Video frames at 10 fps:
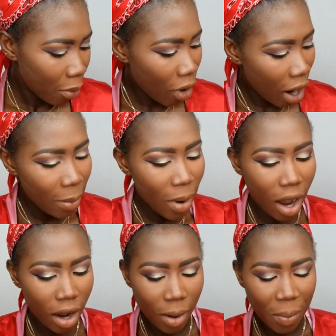
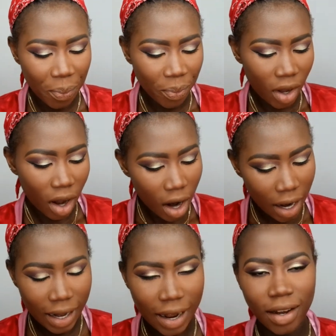Primark
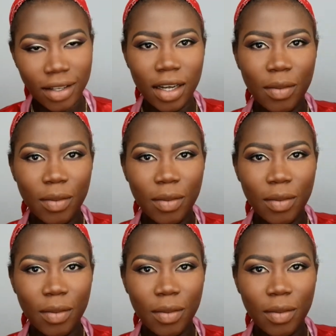highlight.